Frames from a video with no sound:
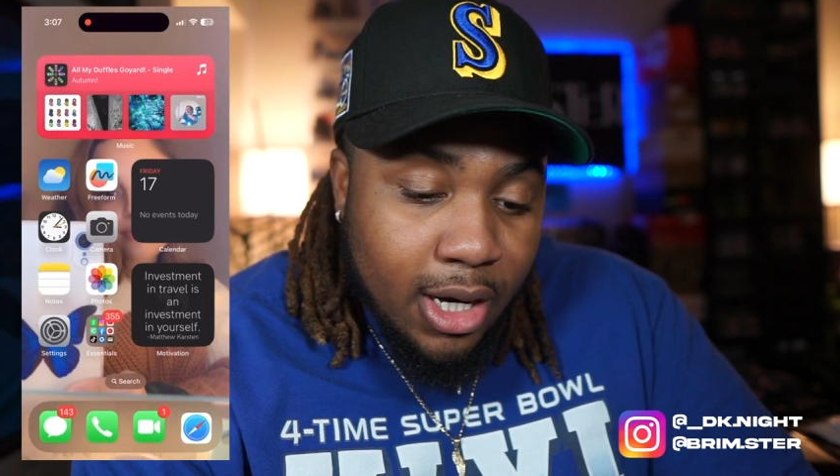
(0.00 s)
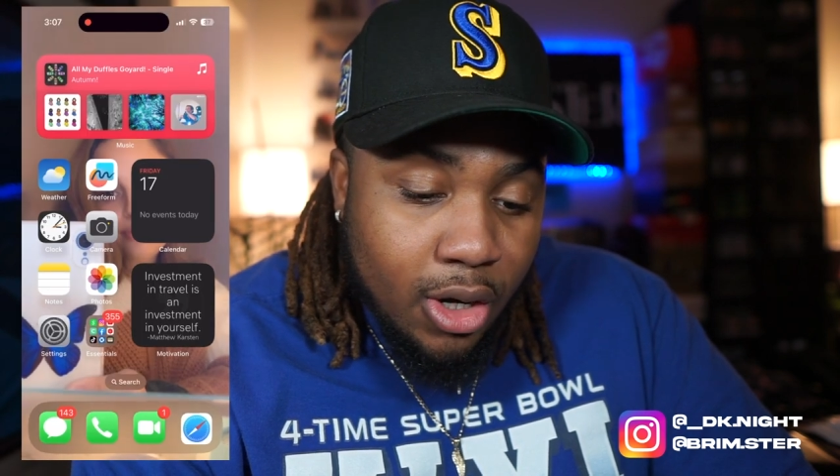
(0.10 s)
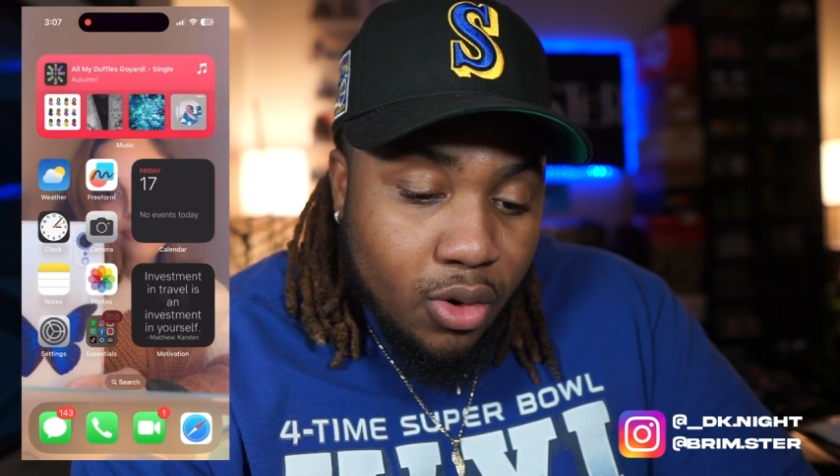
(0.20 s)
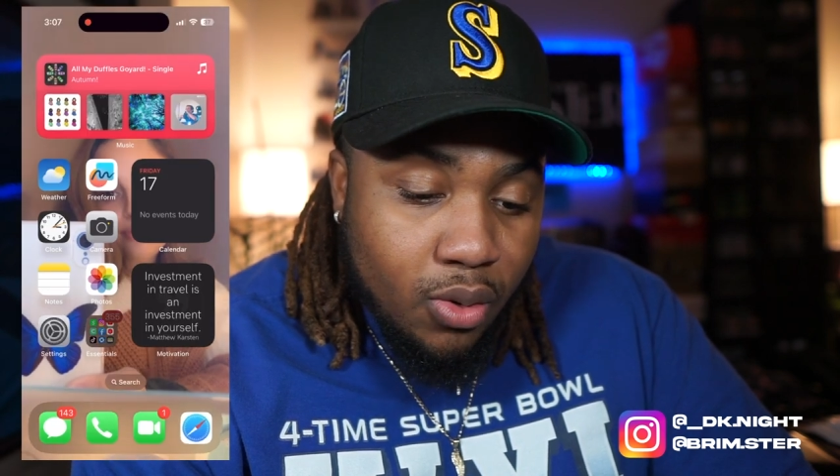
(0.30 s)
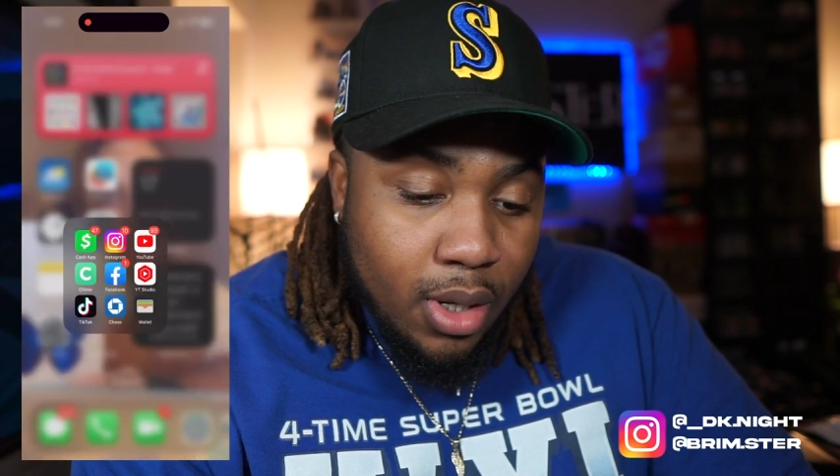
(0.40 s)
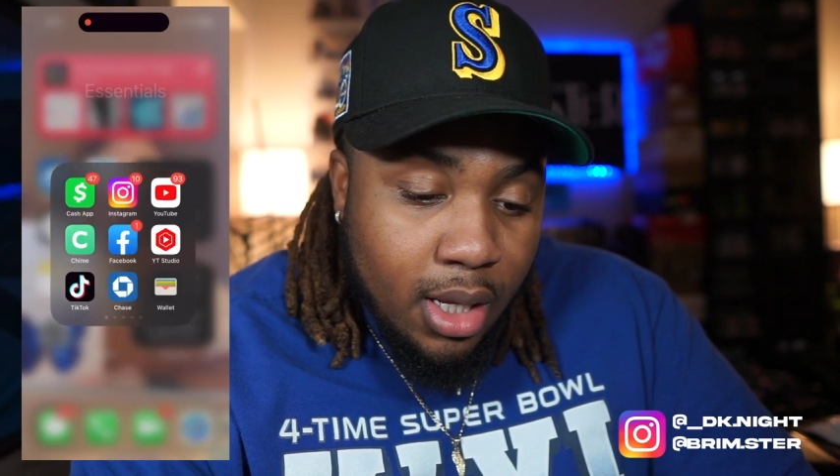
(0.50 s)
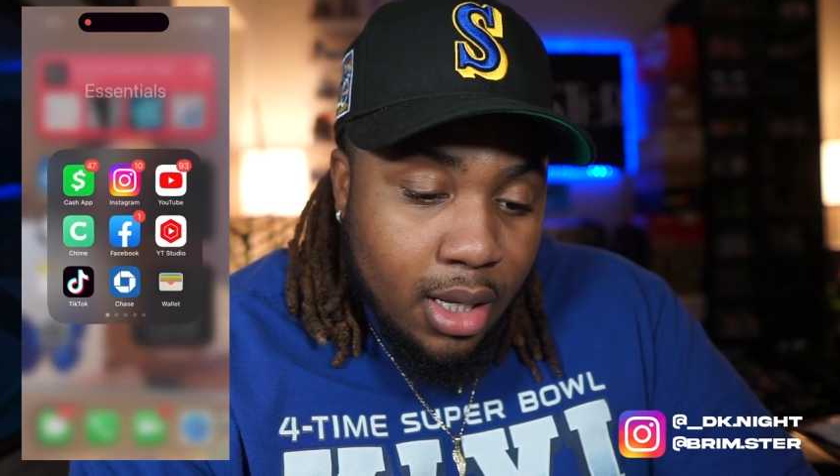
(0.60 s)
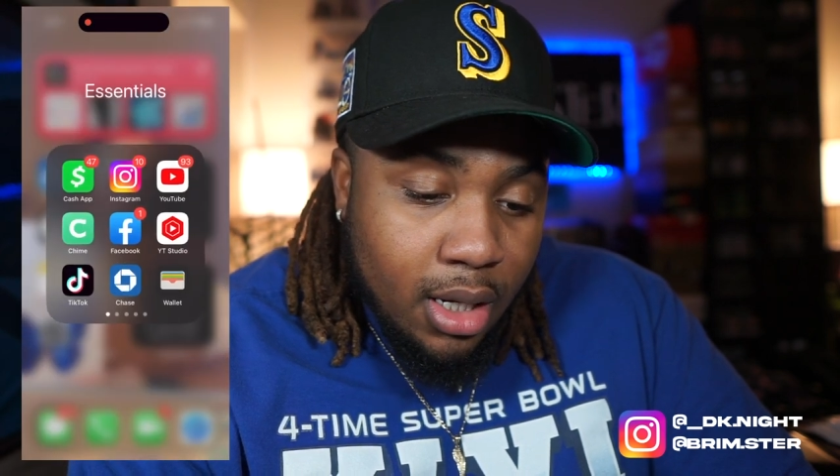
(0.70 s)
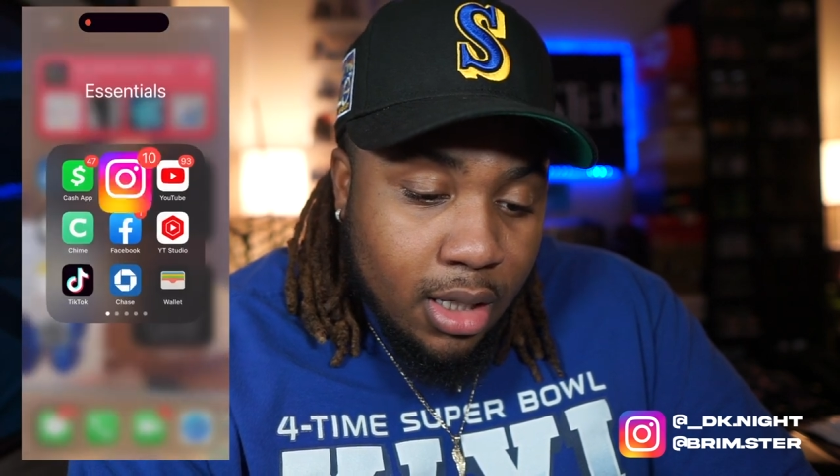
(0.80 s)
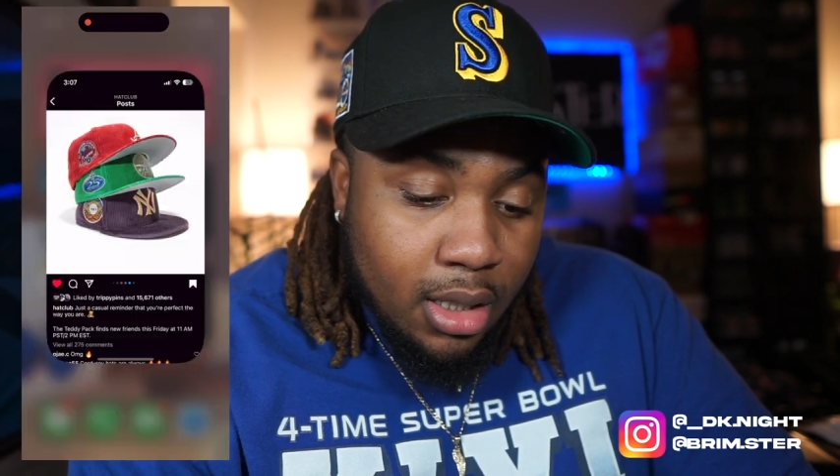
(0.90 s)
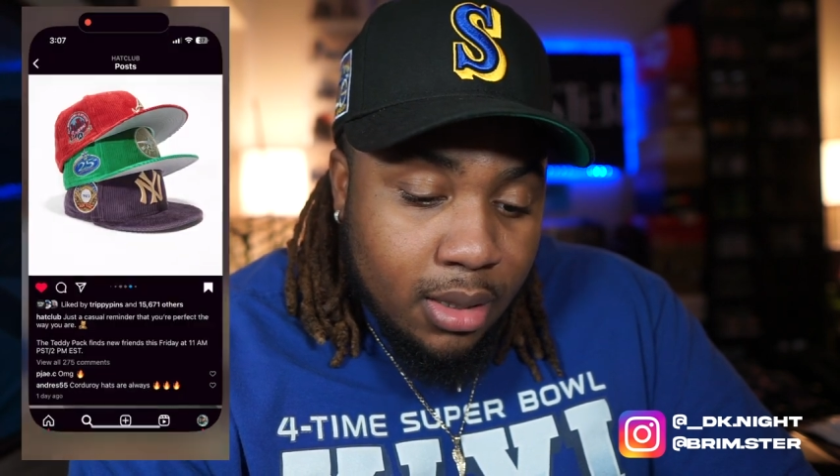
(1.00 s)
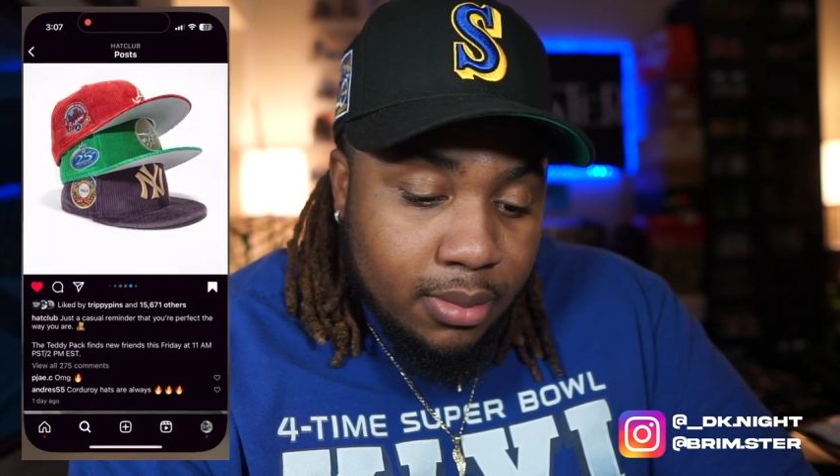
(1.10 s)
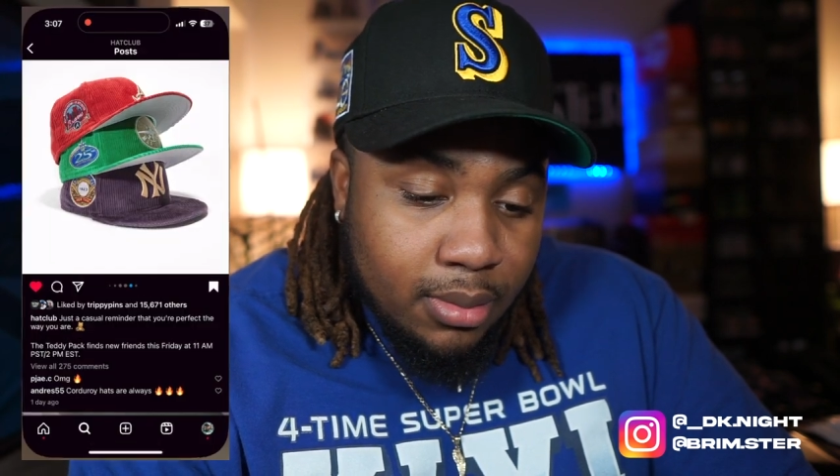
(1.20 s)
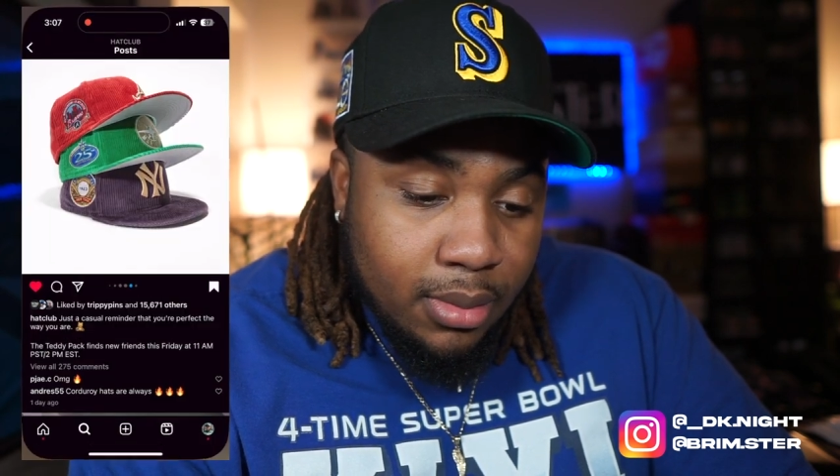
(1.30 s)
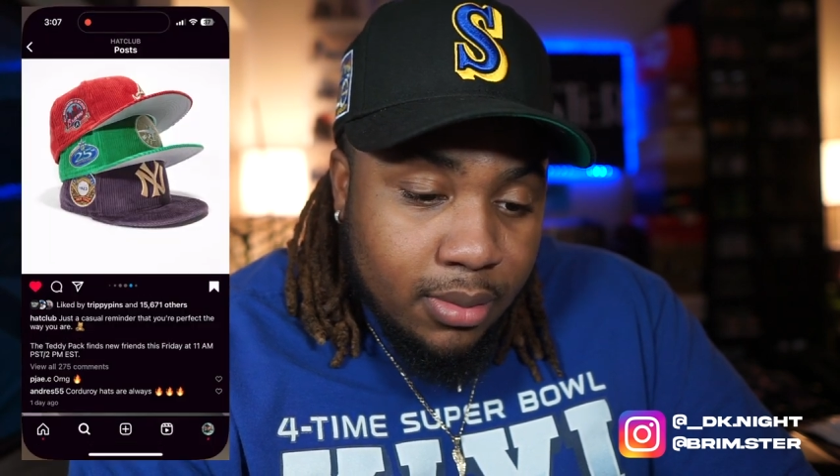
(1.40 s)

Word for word: know um,